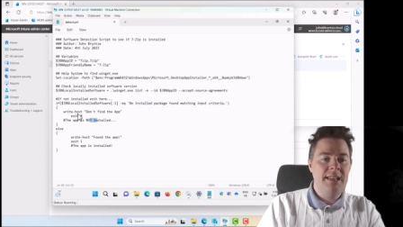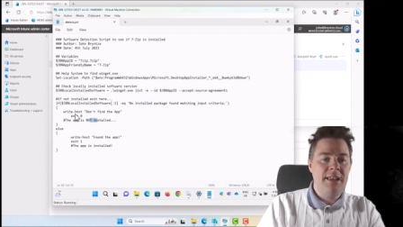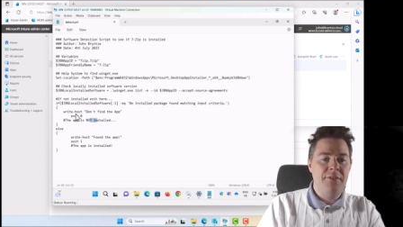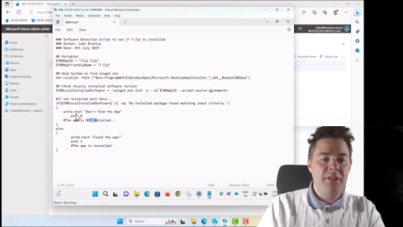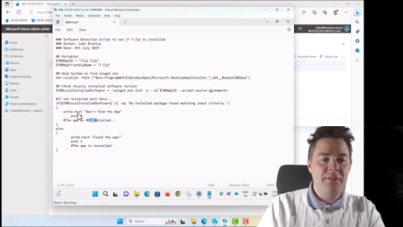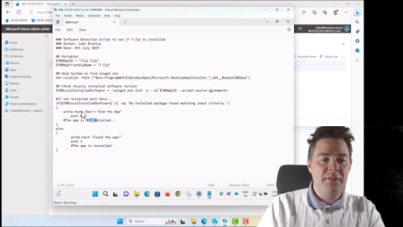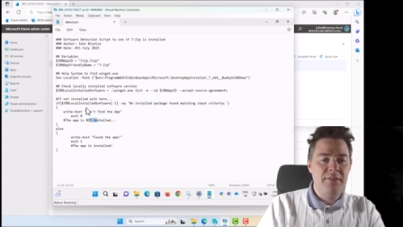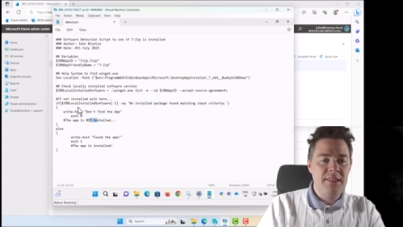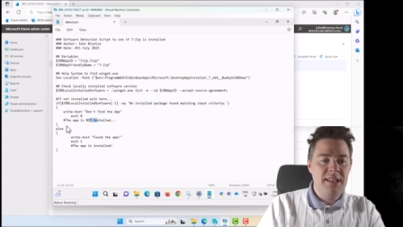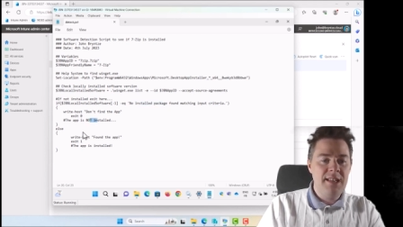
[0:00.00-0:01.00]
If it
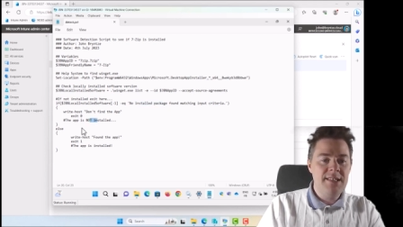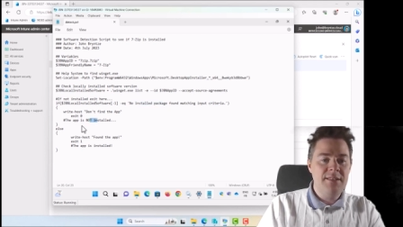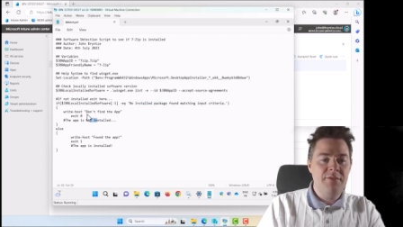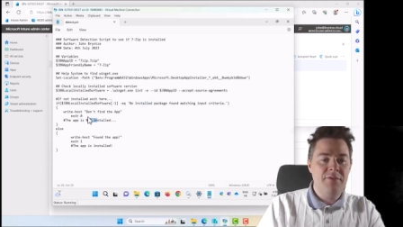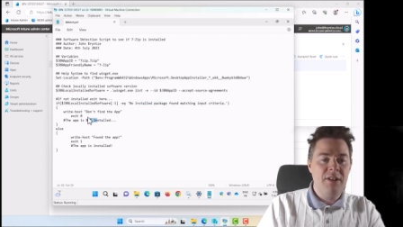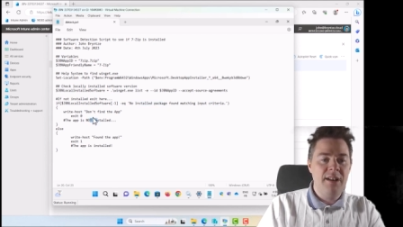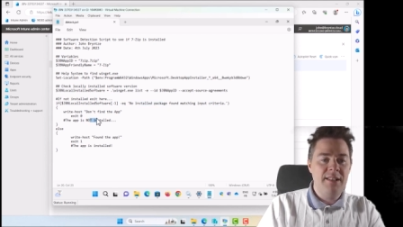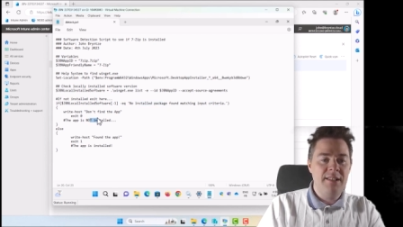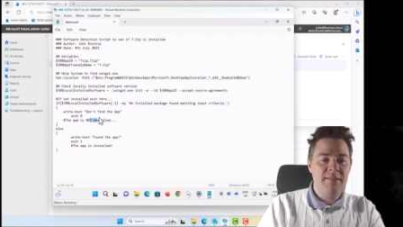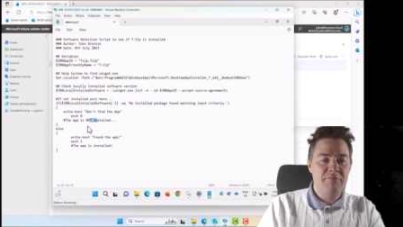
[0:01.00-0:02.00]
doesn't
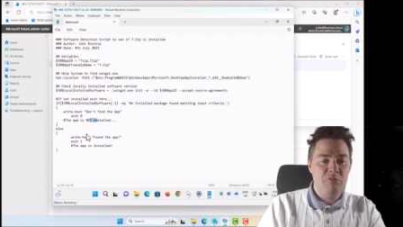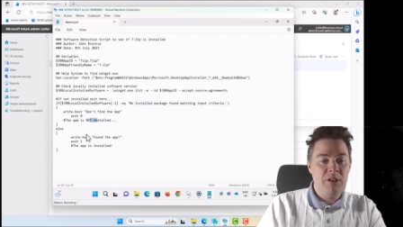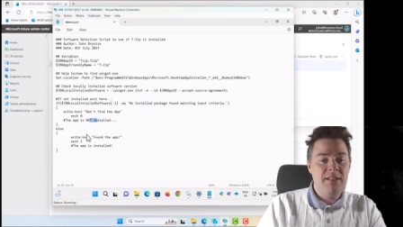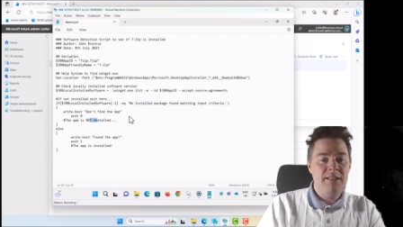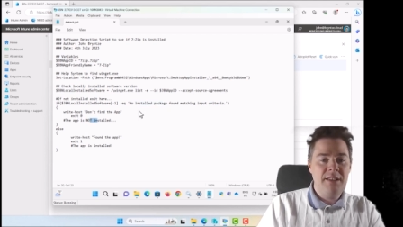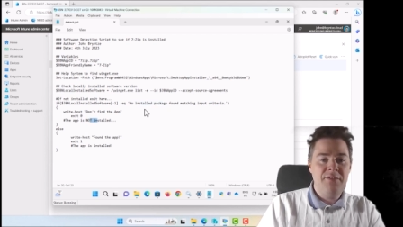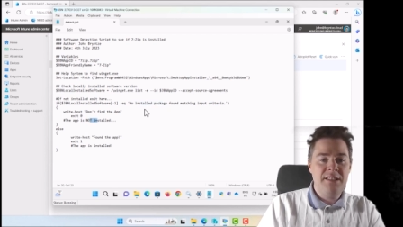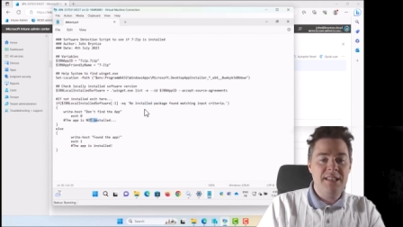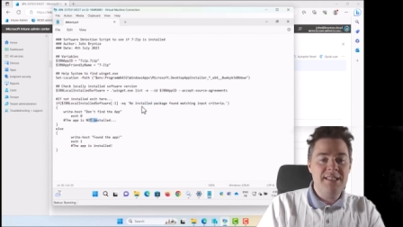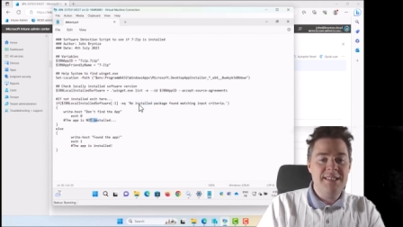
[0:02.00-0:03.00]
find, well, if
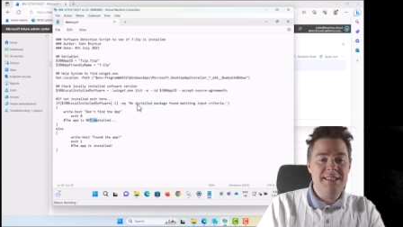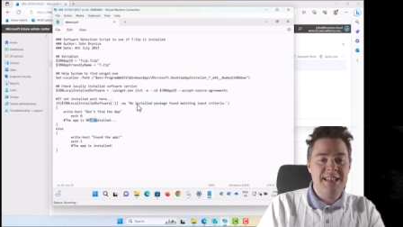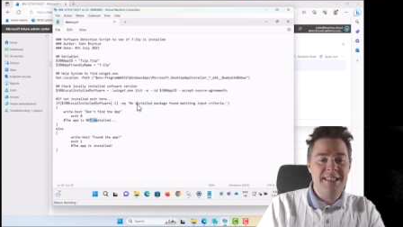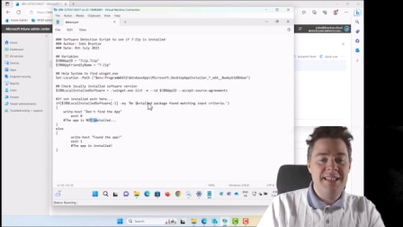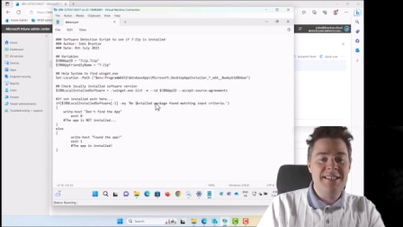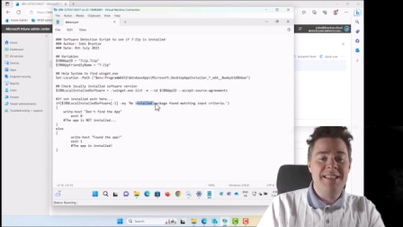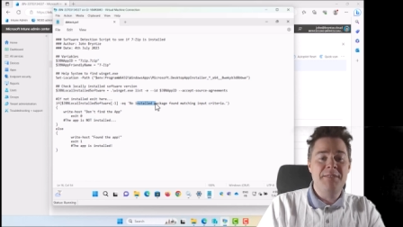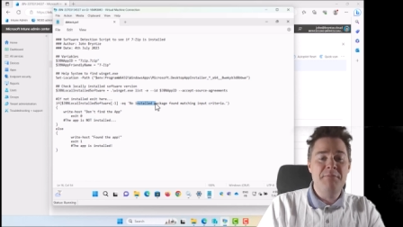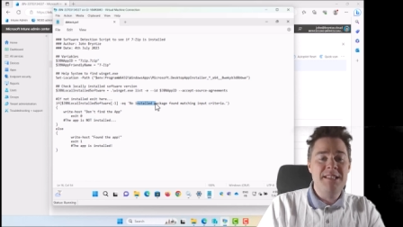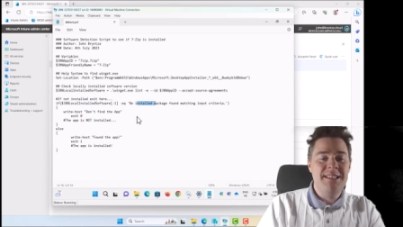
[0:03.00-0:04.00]
it doesn't say this,
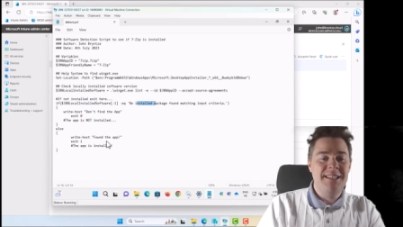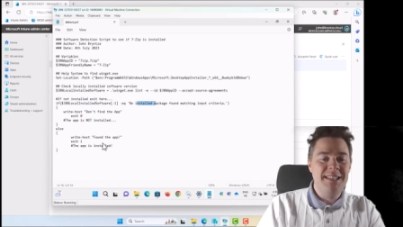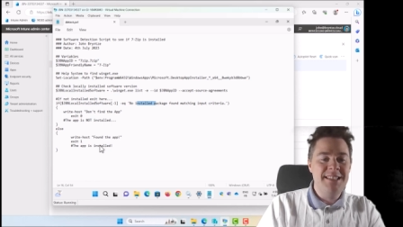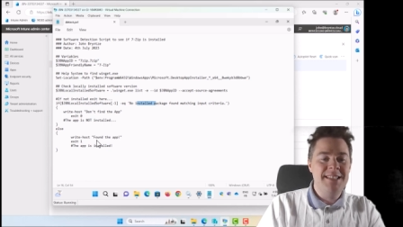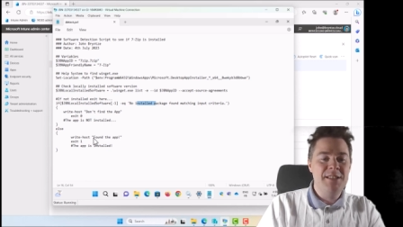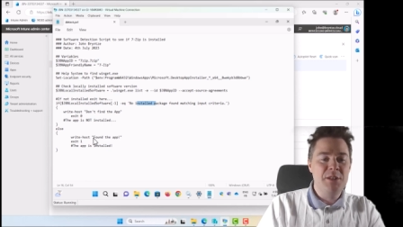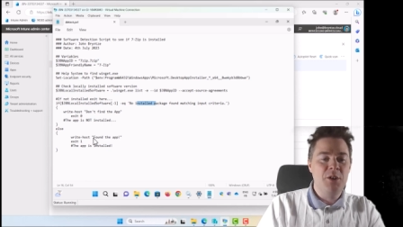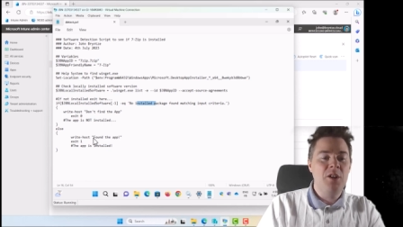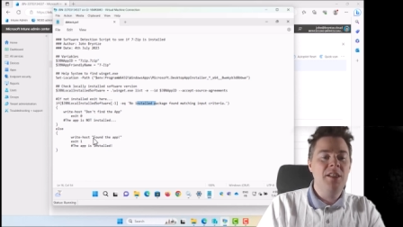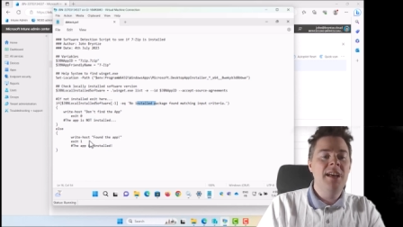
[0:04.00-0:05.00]
that means it is
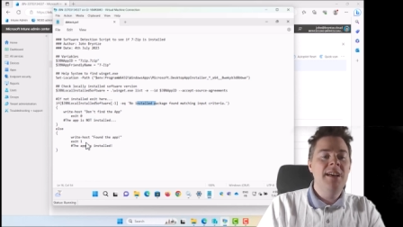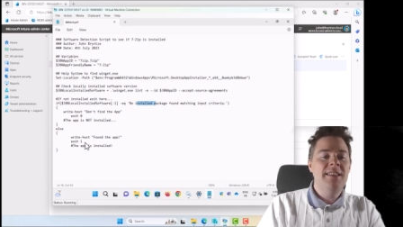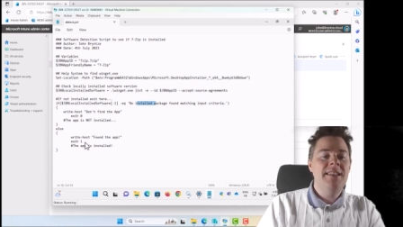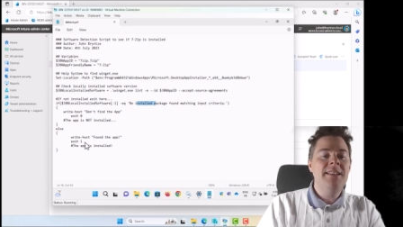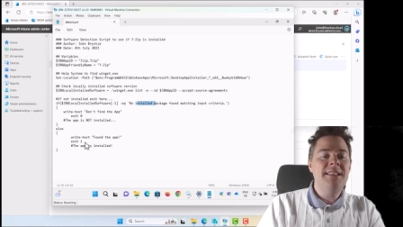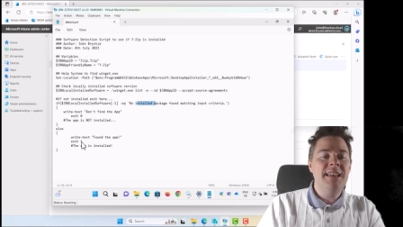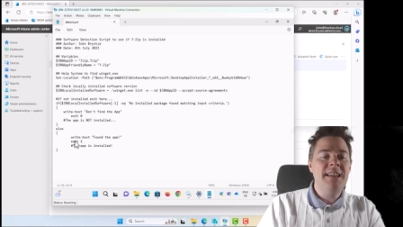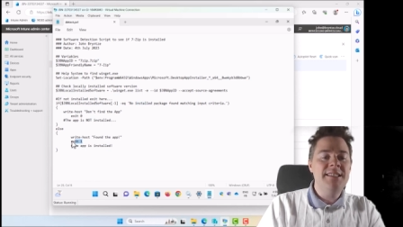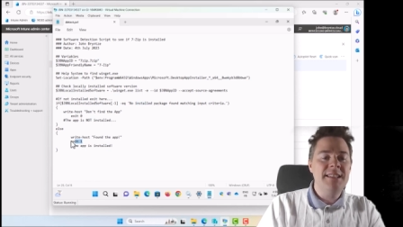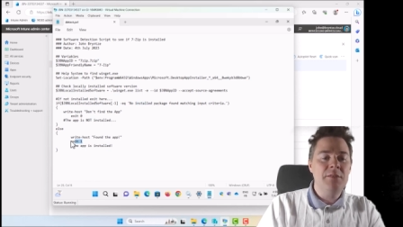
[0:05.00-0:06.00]
installed, then it
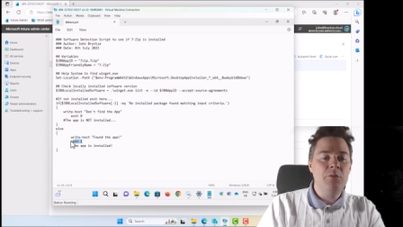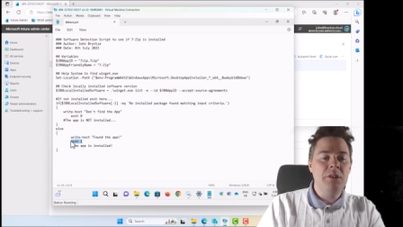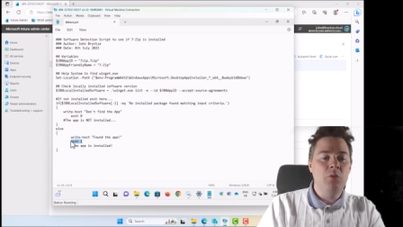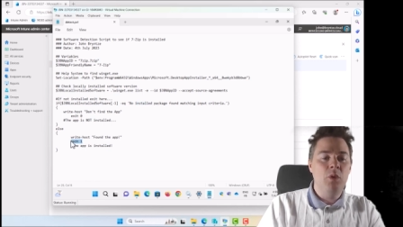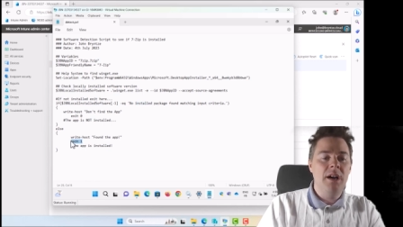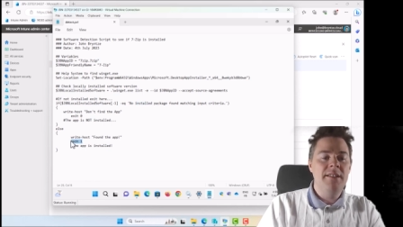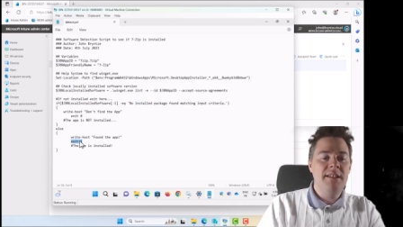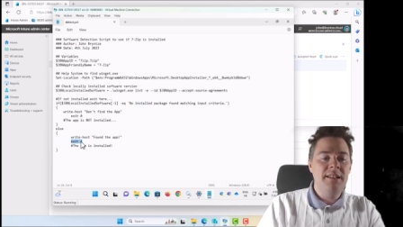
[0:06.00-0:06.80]
exit with one.